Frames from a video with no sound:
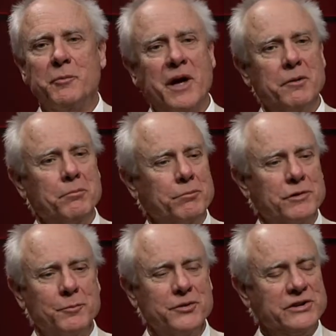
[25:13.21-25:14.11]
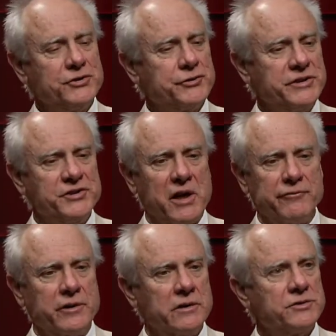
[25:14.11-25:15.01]
my complete streets
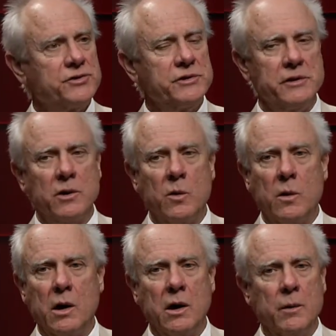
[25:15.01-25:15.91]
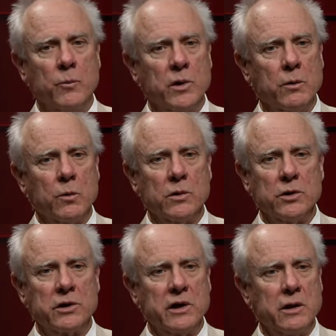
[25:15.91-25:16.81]
efforts. You know, um, we're we're
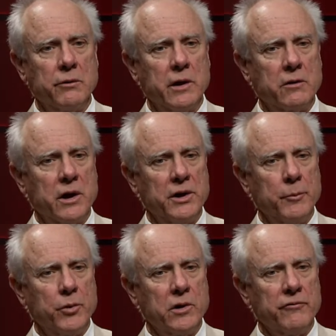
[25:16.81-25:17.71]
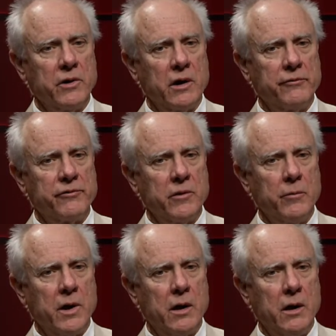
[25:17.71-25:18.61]
looking at Rio Grande Boulevard
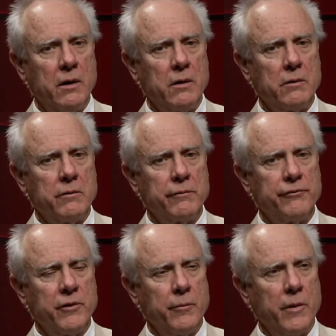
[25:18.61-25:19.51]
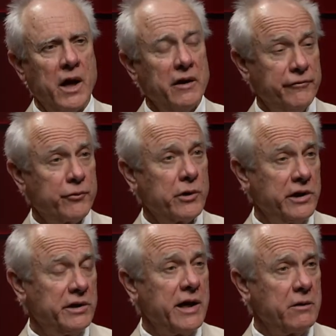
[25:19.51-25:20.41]
from uh, from I
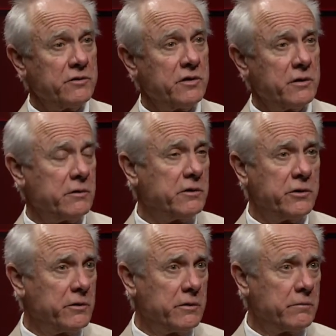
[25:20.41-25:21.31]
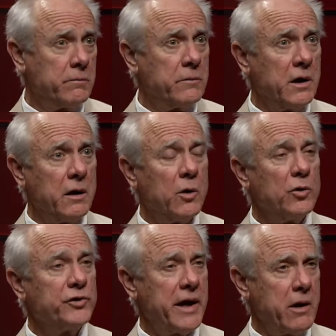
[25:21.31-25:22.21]
forty down to to uh,
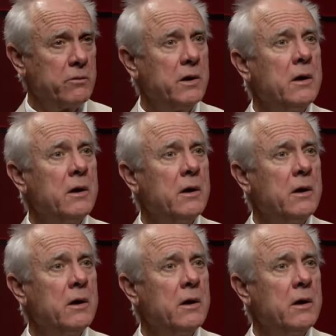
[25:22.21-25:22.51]
Old Town.